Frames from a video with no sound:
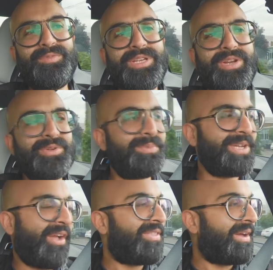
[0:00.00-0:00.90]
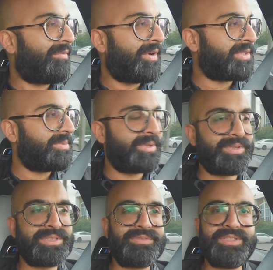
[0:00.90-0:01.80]
We don't normally go that far, to be
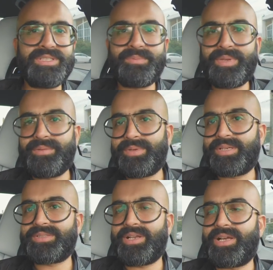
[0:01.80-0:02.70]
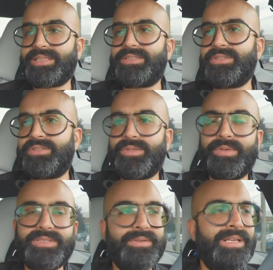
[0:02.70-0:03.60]
honest, the reason being because I like to do
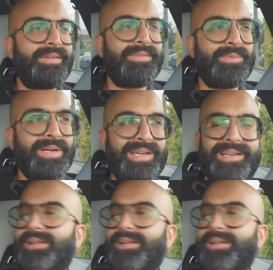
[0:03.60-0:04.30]
it to a level where